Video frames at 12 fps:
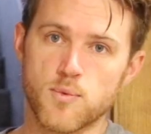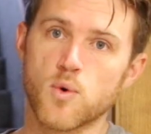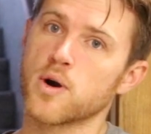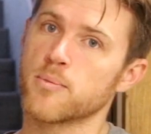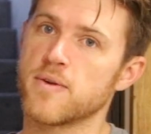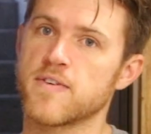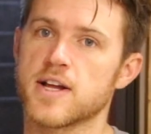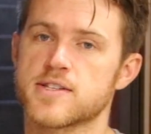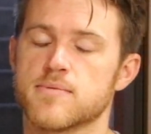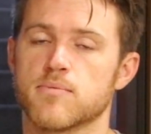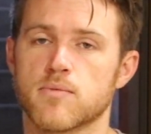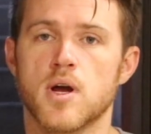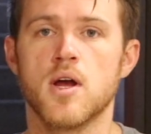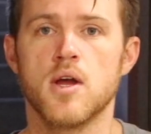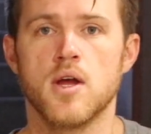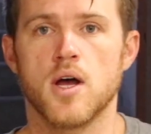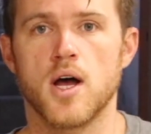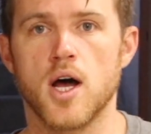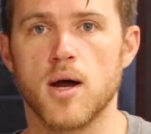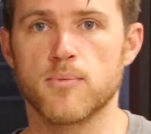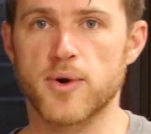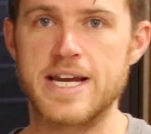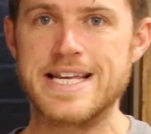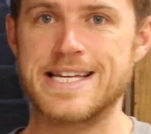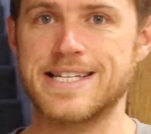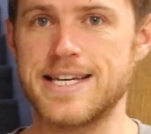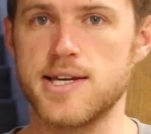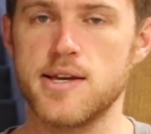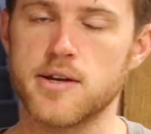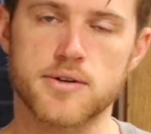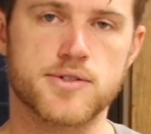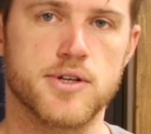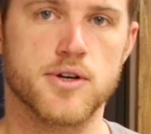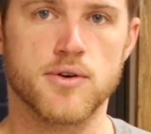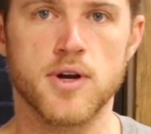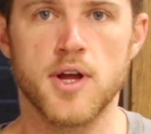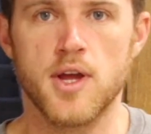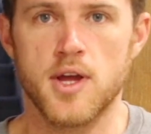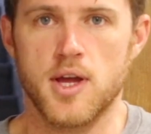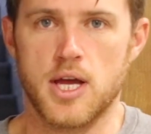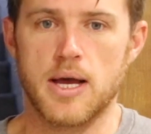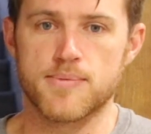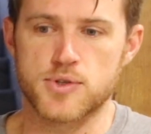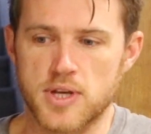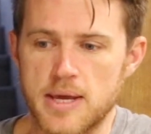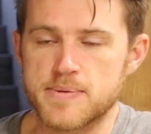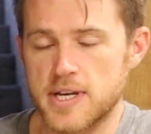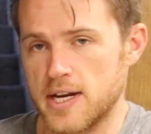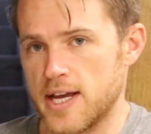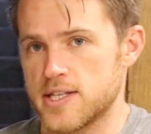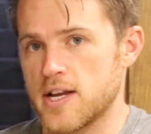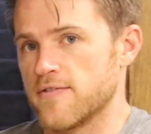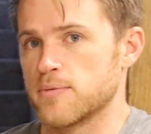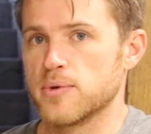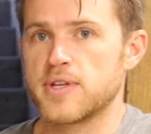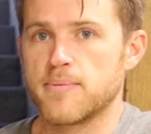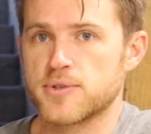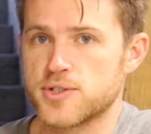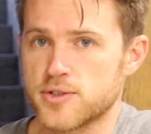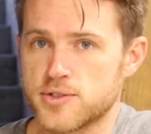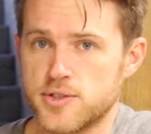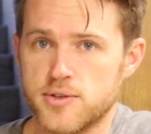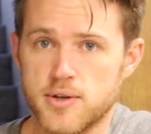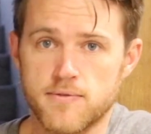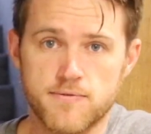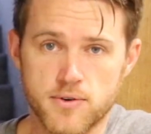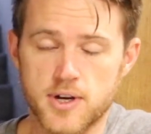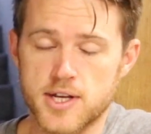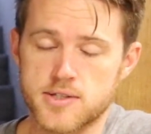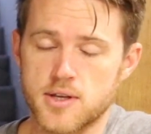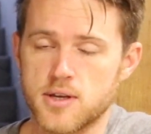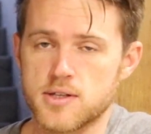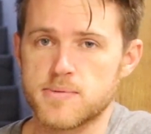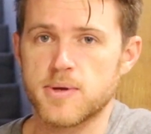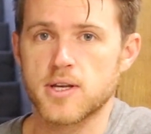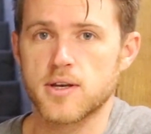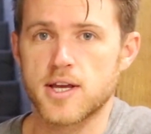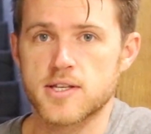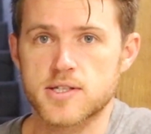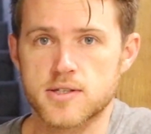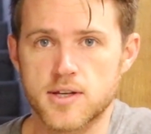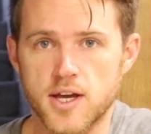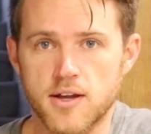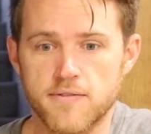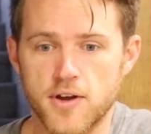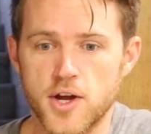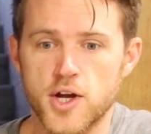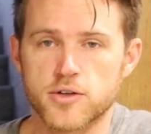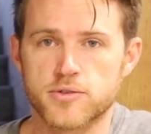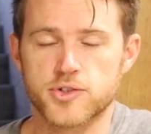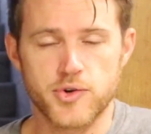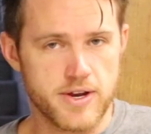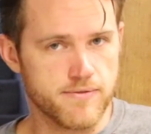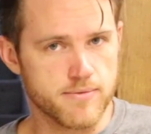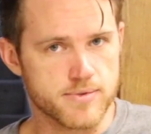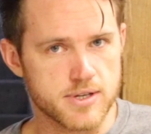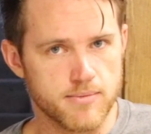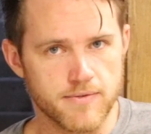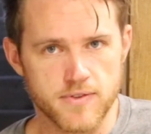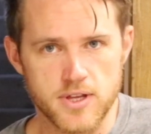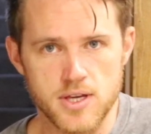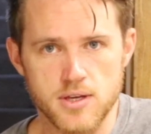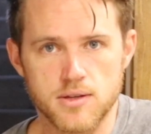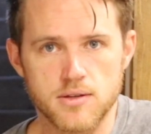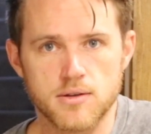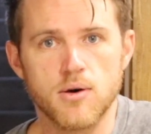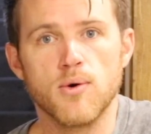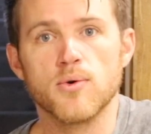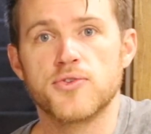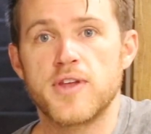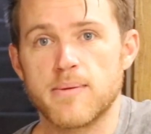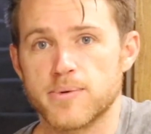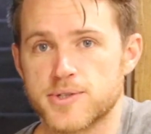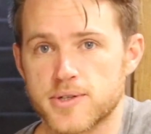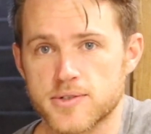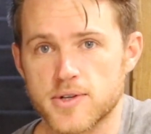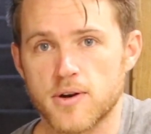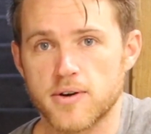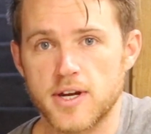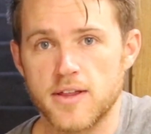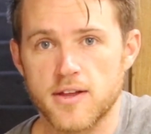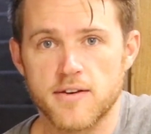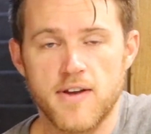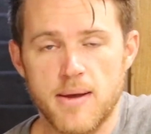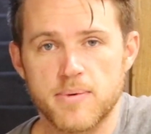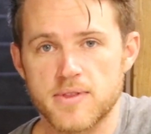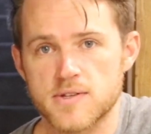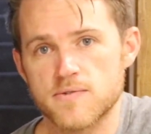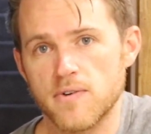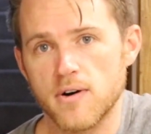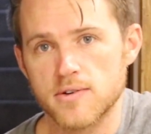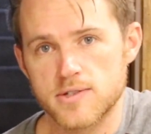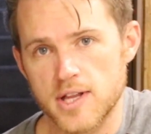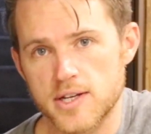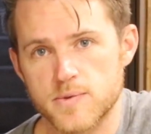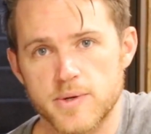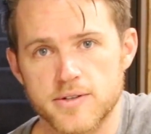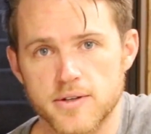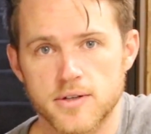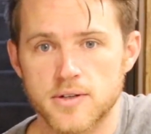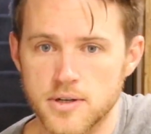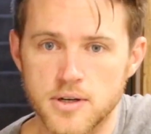warm. We've got some radiant heat here too. So it keeps it a nice comfortable temperature for us, and it's been a nice kind of retreat from some of the cold temperatures already that have happened this fall/winter.